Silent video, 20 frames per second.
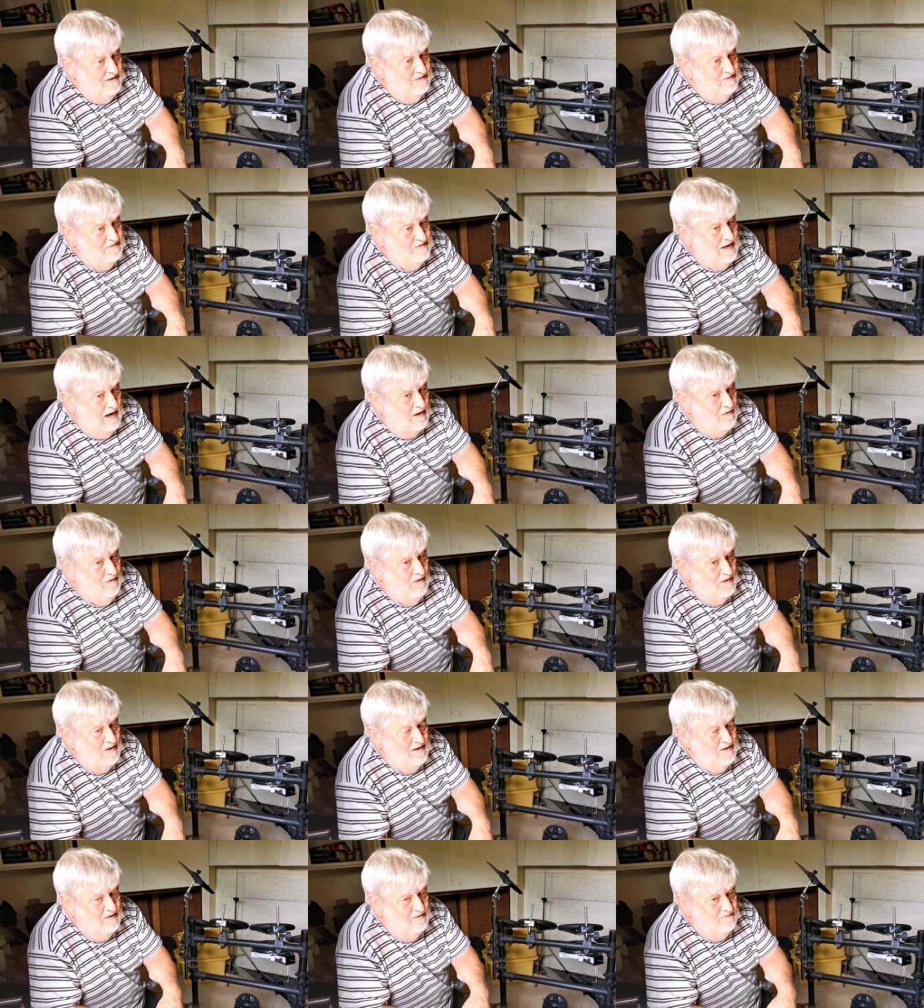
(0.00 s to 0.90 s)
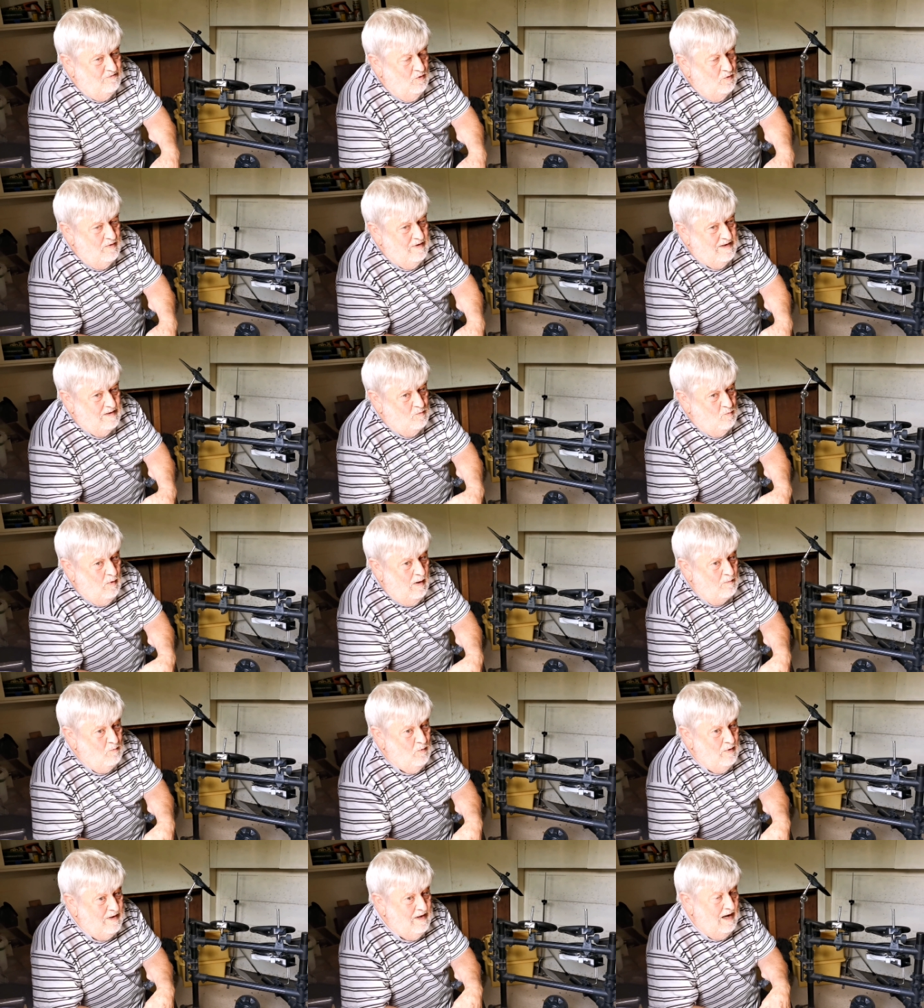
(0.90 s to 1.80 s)
narrowly avoiding,
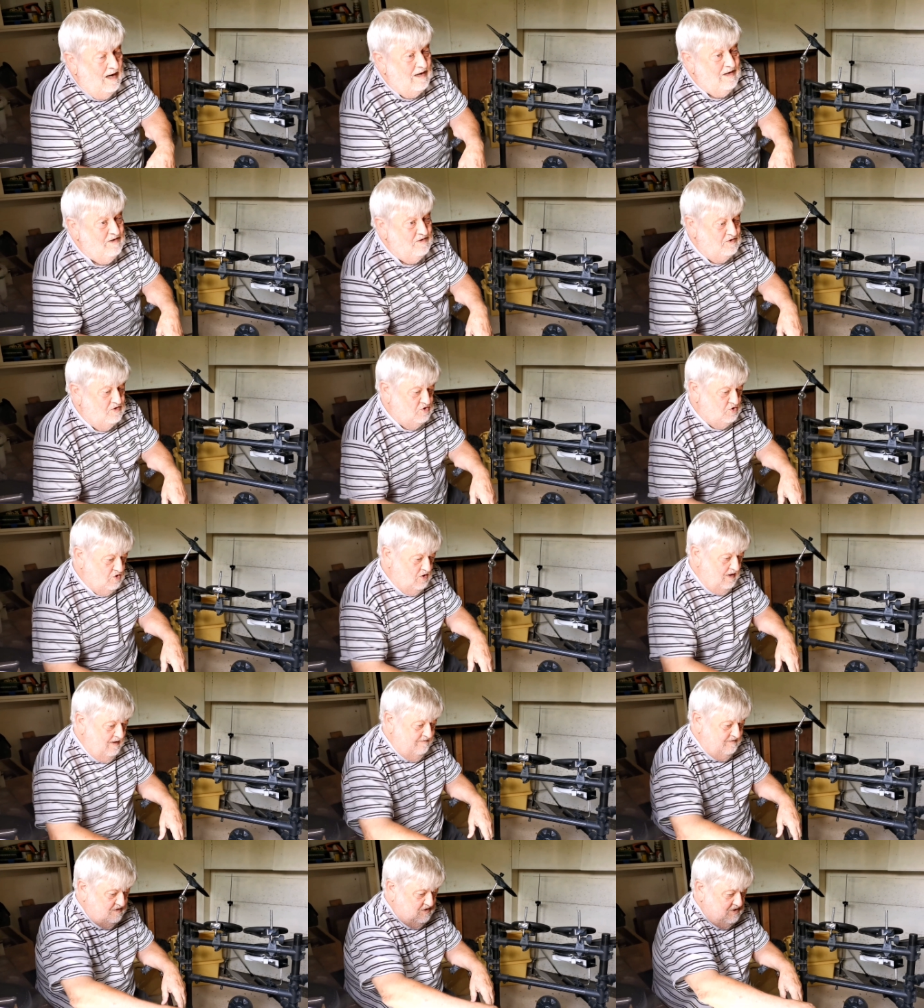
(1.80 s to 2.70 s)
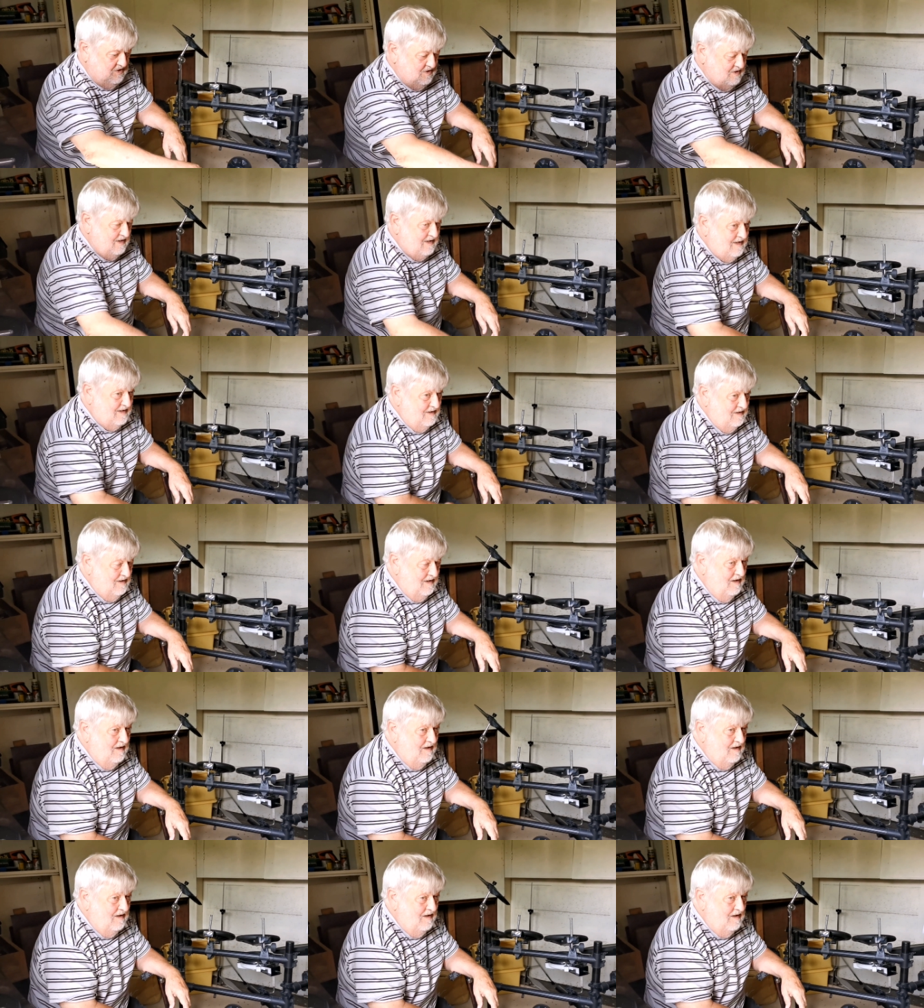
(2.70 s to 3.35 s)
one went under the driver's seat,